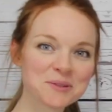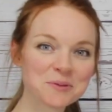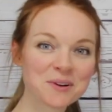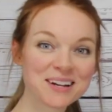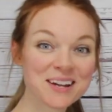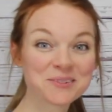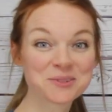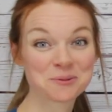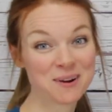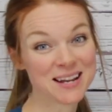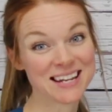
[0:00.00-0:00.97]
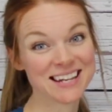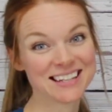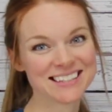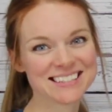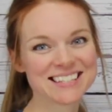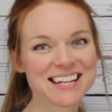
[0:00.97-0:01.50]
to Workout
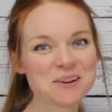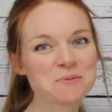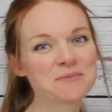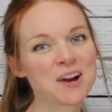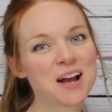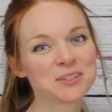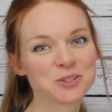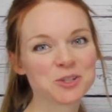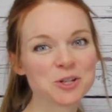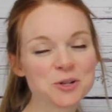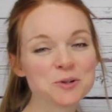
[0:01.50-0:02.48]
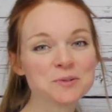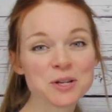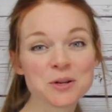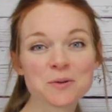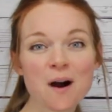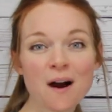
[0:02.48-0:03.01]
20. Today we've got 2
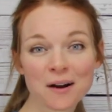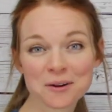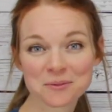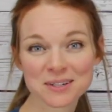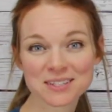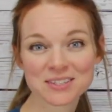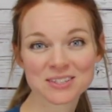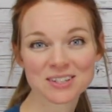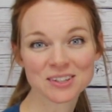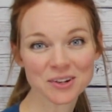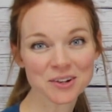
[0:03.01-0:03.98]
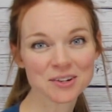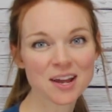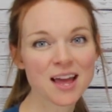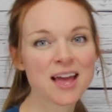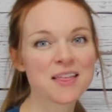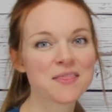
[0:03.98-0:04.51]
new heart words to learn
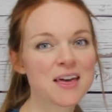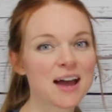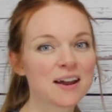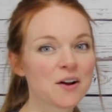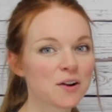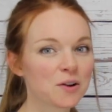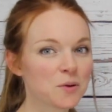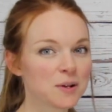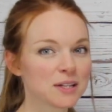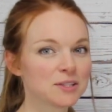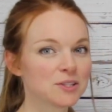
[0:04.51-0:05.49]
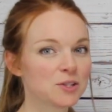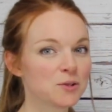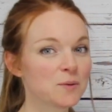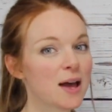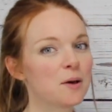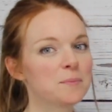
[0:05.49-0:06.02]
that are going
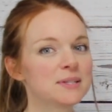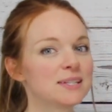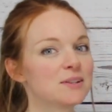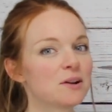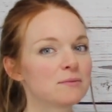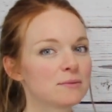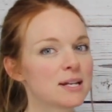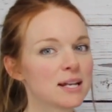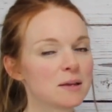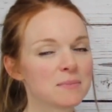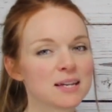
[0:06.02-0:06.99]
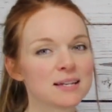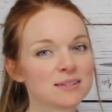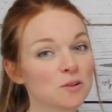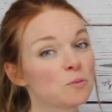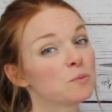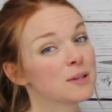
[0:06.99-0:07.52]
to help us in our reading because
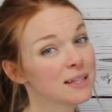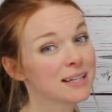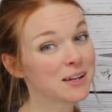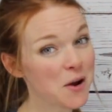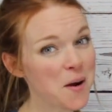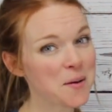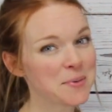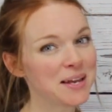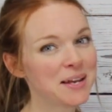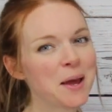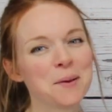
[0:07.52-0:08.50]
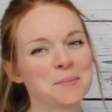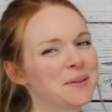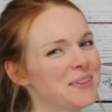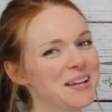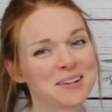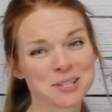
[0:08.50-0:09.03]
they're really common,
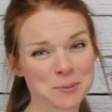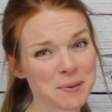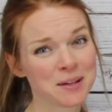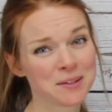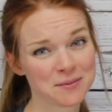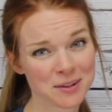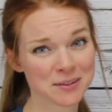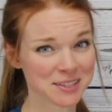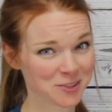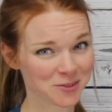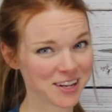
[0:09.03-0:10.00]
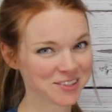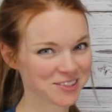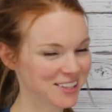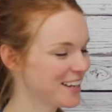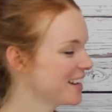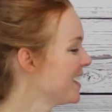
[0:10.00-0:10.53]
but they are spelled very
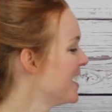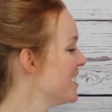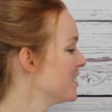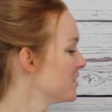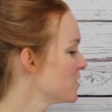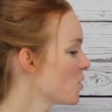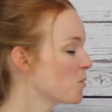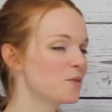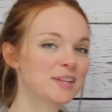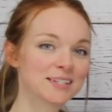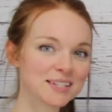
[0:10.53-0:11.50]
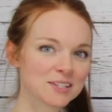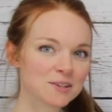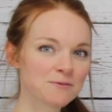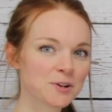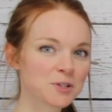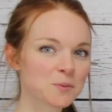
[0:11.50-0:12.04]
strangely. So this is
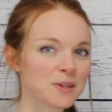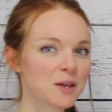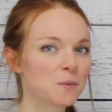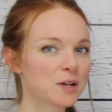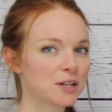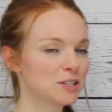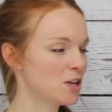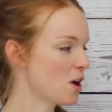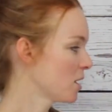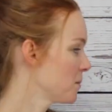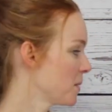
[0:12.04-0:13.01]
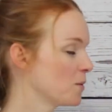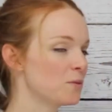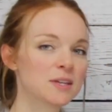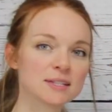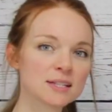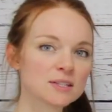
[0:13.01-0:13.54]
the first one that we're going to talk
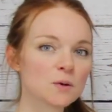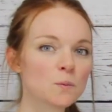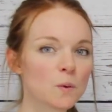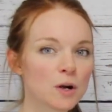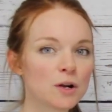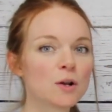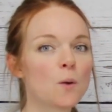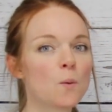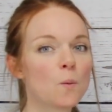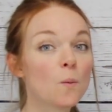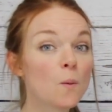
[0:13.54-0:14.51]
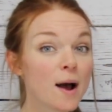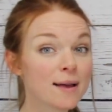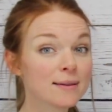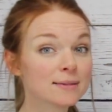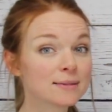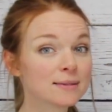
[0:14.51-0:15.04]
about. This is the word
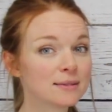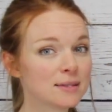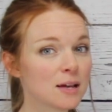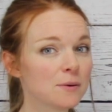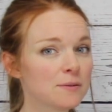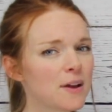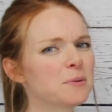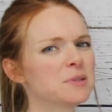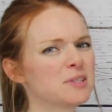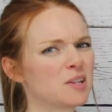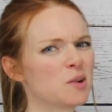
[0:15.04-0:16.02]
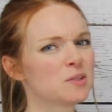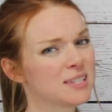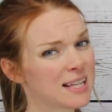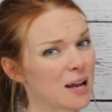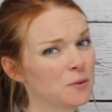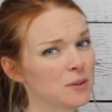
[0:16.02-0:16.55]
was. Now if I was to go
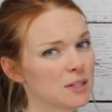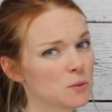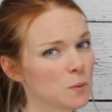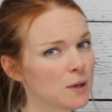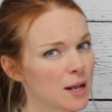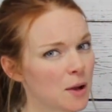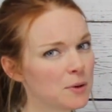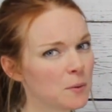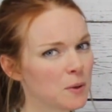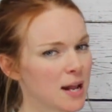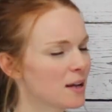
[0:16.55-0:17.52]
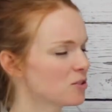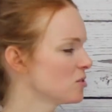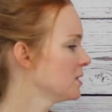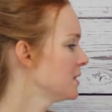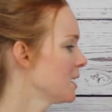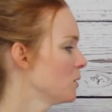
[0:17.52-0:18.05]
sound this word out, it would
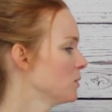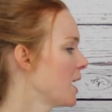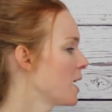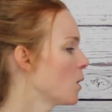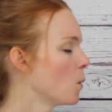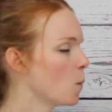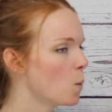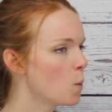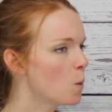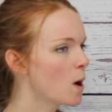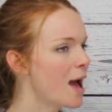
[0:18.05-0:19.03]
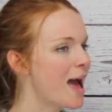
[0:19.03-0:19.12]
actually sound like w-a-s,